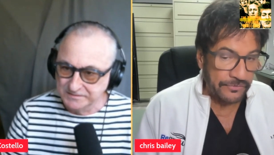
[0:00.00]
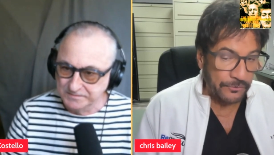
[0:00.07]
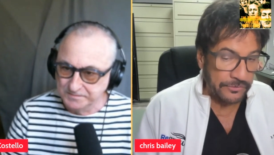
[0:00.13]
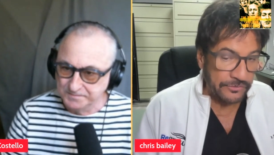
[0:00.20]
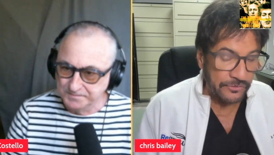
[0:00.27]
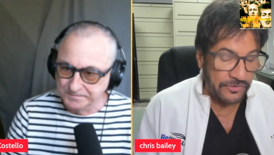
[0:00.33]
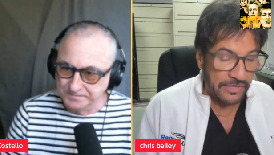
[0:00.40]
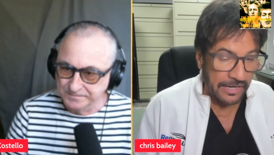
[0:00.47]
Speaker 1: want
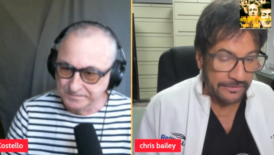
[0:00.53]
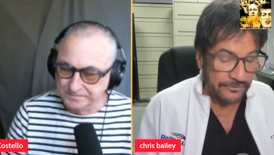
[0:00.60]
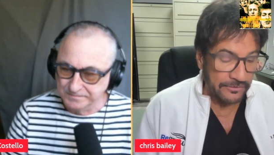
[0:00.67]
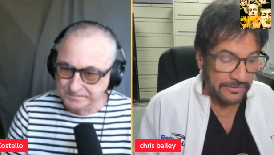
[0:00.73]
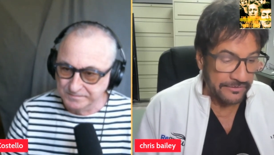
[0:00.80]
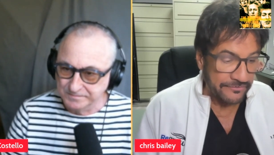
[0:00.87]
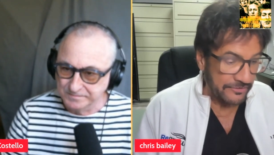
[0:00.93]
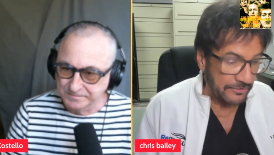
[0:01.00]
to do condo
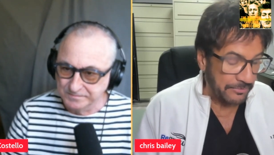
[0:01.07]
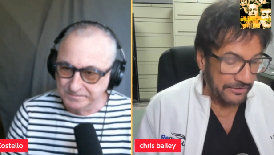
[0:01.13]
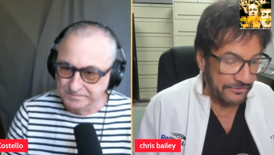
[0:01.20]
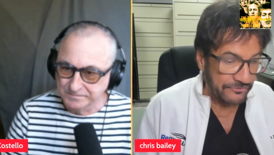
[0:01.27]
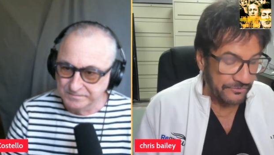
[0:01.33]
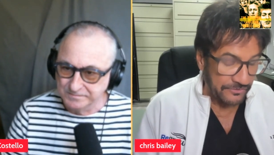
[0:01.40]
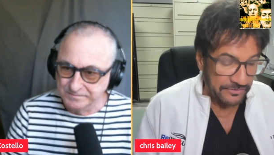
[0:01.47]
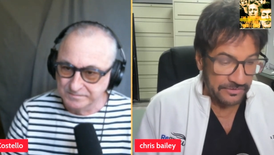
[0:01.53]
living, the place
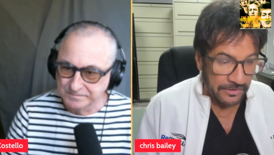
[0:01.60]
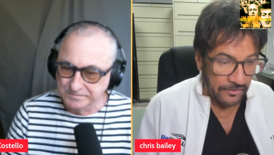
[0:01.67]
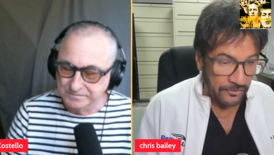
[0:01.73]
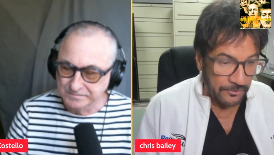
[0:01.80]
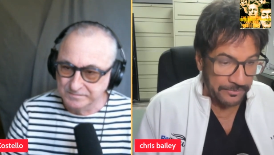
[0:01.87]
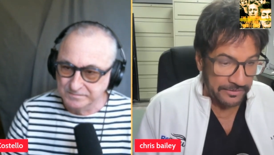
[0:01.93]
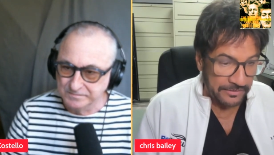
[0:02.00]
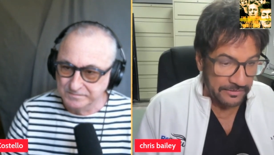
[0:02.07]
for you to go would
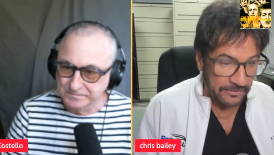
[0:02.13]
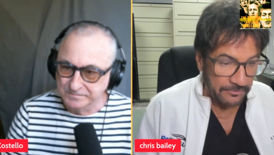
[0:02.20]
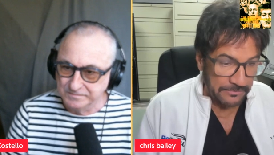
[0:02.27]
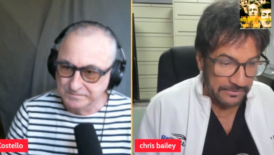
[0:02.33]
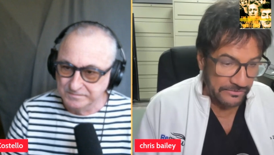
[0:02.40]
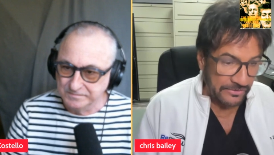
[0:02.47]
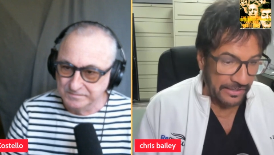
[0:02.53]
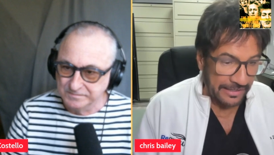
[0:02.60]
be
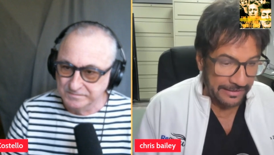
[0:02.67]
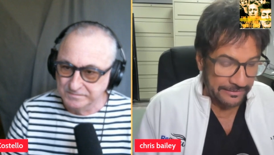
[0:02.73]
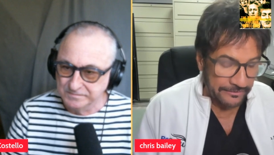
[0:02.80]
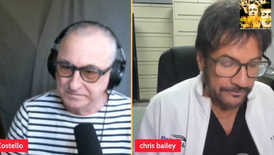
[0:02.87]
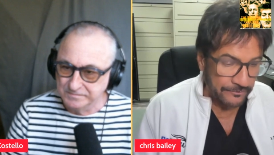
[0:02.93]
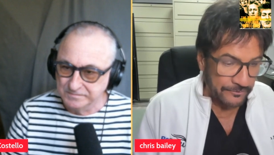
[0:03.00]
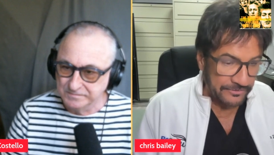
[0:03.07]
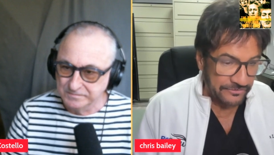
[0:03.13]
Amelia Island,
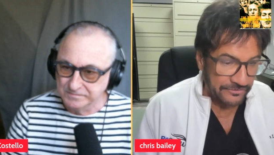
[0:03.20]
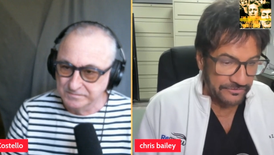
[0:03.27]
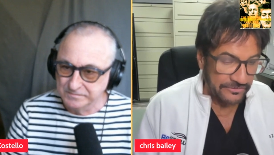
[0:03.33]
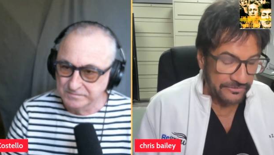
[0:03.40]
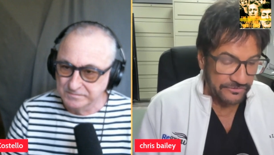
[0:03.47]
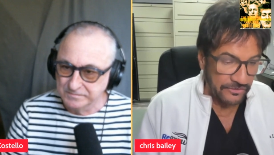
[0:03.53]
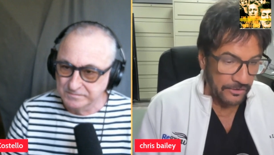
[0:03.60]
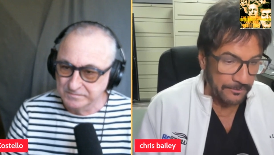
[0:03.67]
which is because
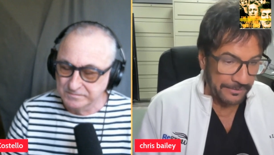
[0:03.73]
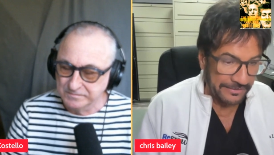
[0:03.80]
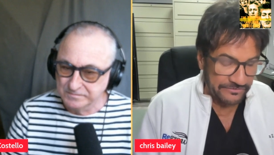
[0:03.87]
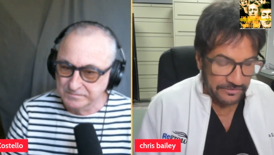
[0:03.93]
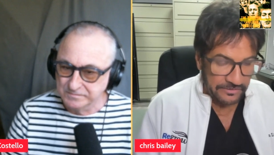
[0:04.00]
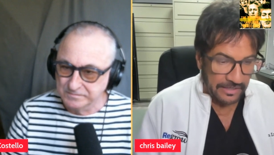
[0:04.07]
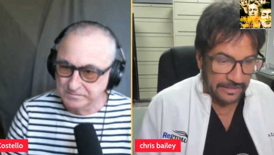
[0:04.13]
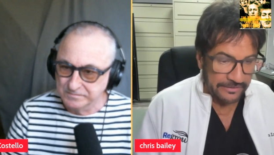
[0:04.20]
it's all basically
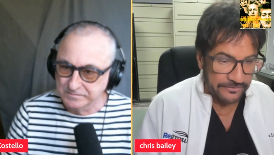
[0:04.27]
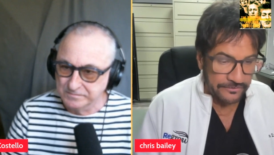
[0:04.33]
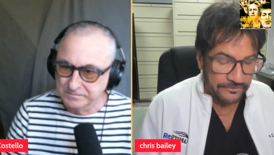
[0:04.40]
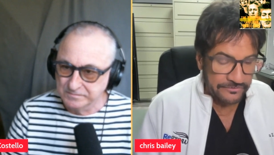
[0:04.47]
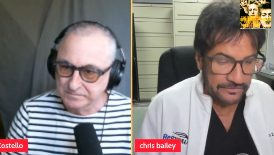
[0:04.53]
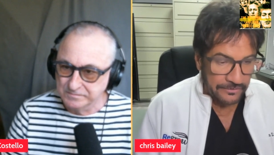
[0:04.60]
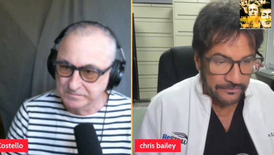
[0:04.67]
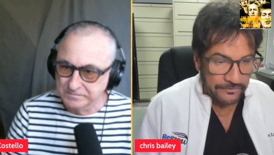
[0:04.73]
condos.
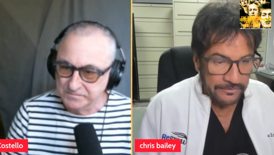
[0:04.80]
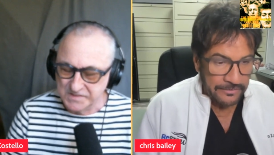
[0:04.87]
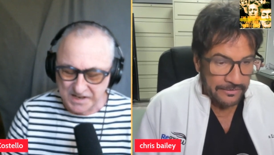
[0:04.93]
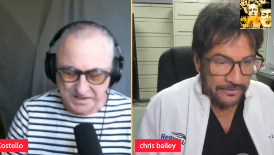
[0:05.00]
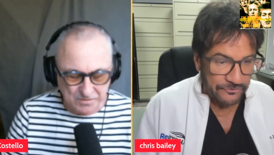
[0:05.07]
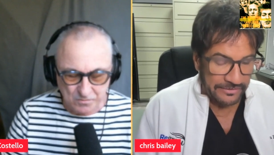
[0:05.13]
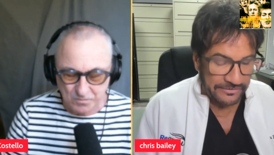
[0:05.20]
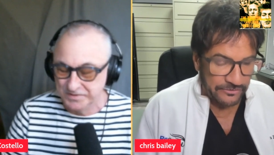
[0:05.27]
So I
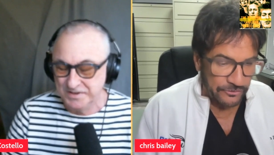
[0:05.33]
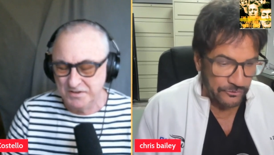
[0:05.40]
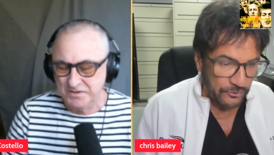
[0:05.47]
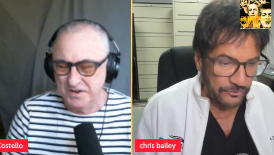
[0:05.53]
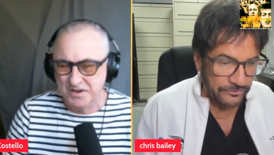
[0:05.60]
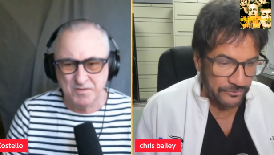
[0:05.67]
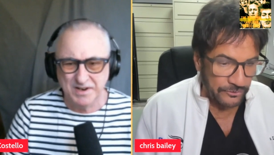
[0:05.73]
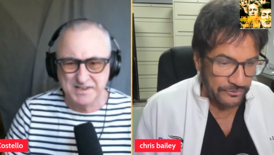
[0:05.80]
don't. No, more,
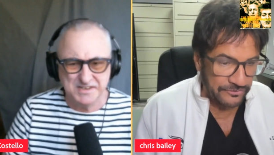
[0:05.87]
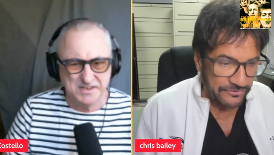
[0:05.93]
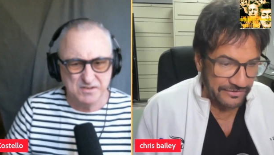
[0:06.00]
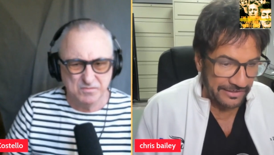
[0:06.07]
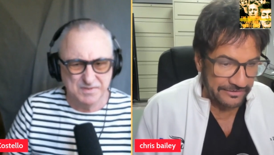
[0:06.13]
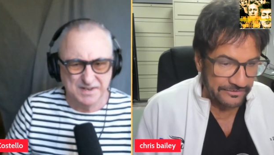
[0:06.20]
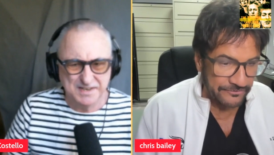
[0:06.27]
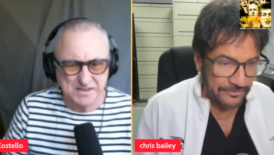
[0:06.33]
no, more. I
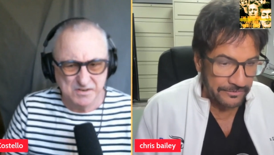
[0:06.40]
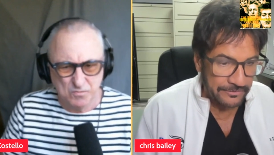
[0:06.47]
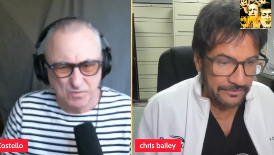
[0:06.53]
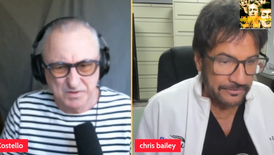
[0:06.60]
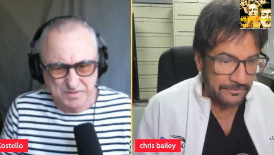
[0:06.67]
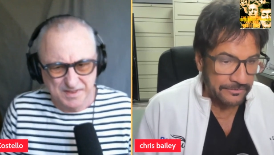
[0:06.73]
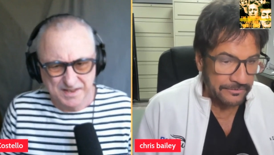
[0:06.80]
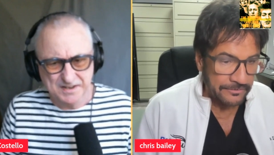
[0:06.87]
Speaker 2: don't. I don't
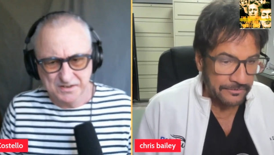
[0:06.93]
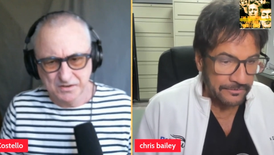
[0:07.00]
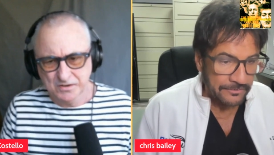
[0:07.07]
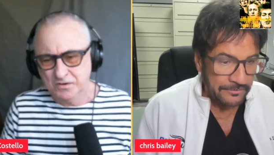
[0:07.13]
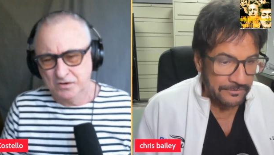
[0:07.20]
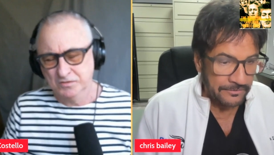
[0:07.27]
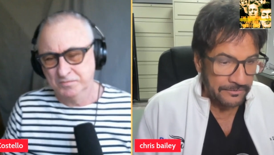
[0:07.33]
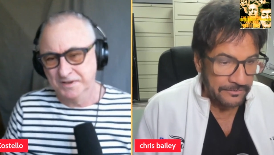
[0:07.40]
want that at
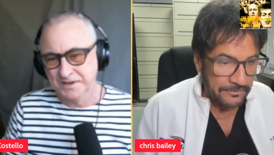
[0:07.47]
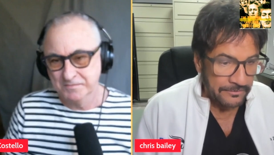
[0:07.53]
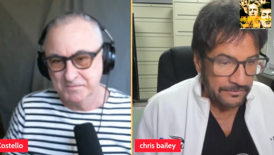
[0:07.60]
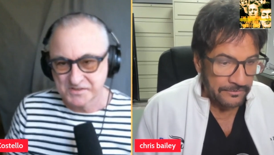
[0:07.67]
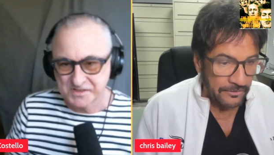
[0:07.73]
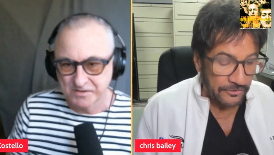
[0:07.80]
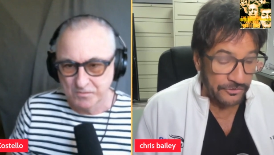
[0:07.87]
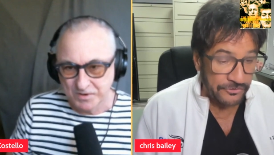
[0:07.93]
all. But I'm
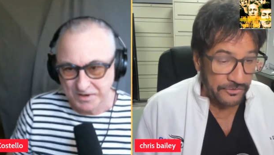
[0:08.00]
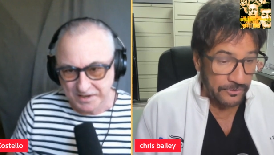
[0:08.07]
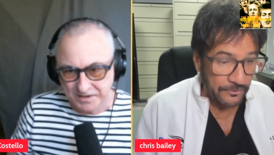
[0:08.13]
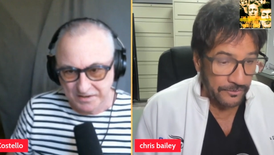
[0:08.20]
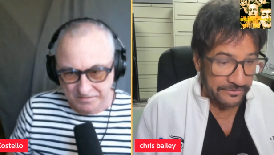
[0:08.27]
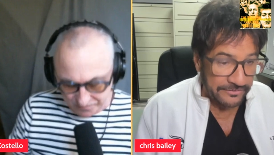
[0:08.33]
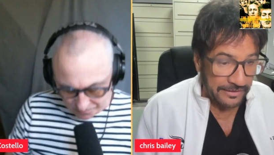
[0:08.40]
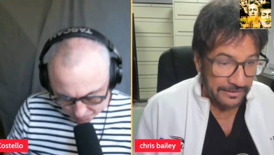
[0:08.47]
just. Oh, you don't
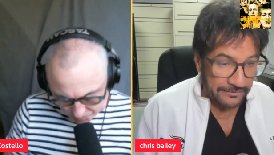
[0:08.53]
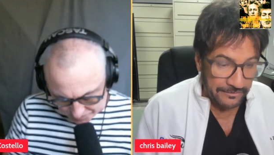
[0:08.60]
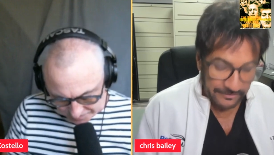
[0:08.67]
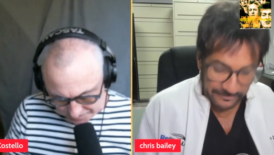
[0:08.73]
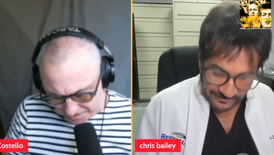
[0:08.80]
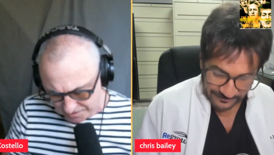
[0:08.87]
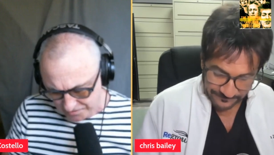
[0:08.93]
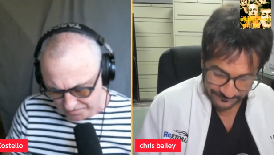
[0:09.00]
want that? Okay.
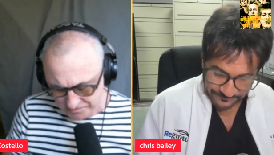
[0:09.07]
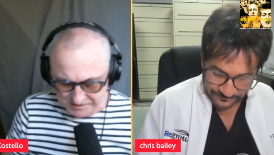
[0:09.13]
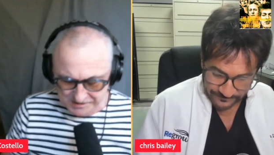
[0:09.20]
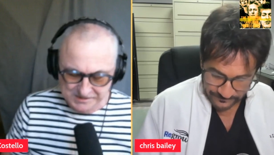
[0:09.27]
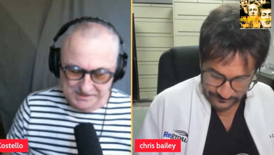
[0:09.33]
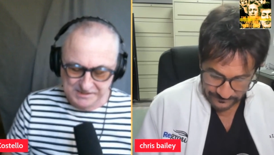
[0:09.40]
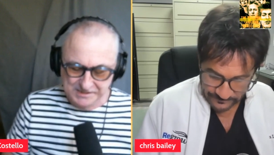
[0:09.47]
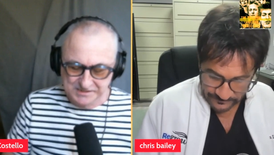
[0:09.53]
No,
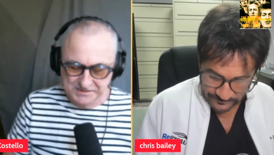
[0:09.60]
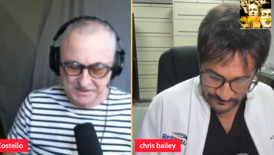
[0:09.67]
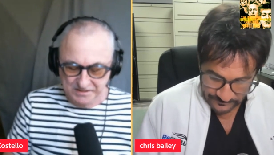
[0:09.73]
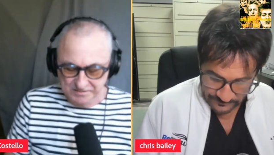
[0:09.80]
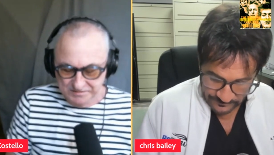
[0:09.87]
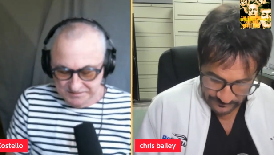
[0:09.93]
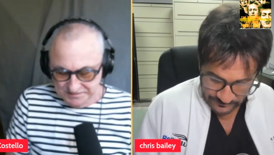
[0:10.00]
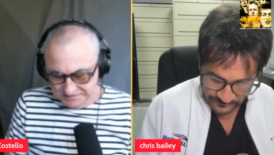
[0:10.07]
no.
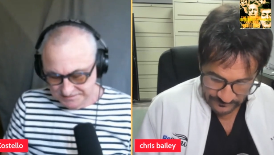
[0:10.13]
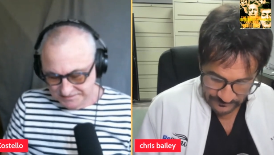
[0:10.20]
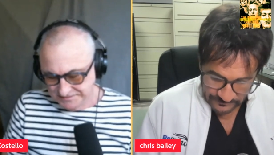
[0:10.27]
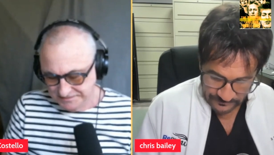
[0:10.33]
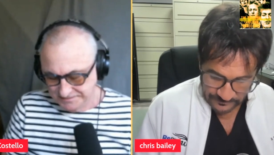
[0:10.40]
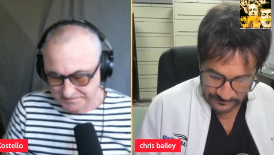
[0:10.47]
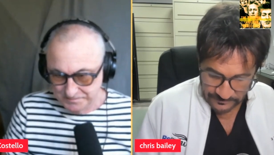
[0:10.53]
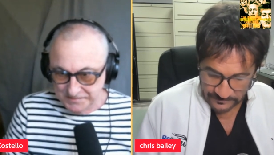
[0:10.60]

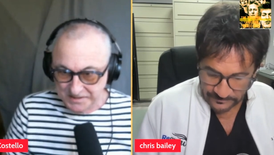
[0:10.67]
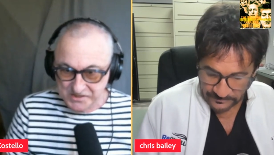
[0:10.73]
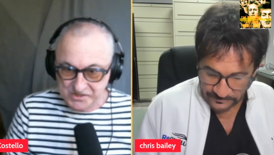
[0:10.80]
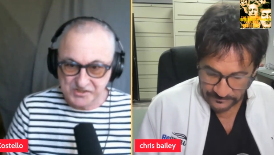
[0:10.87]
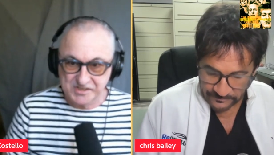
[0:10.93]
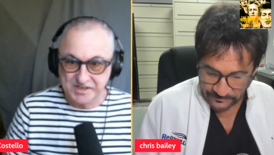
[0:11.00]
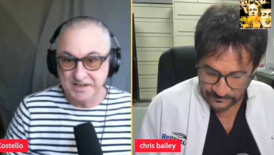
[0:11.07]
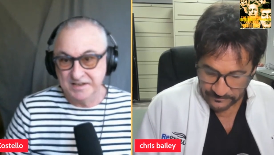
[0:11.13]
I
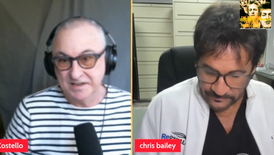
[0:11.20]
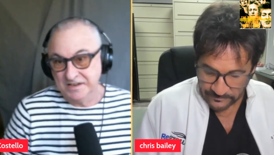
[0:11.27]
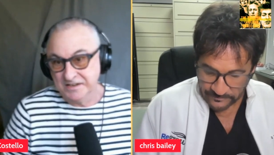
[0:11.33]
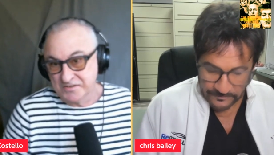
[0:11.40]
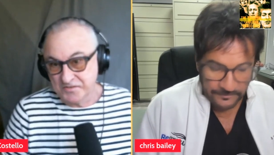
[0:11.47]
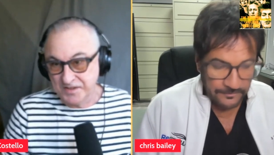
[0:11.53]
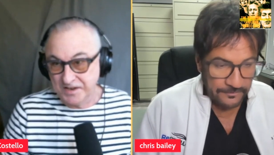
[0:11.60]
just need a hundred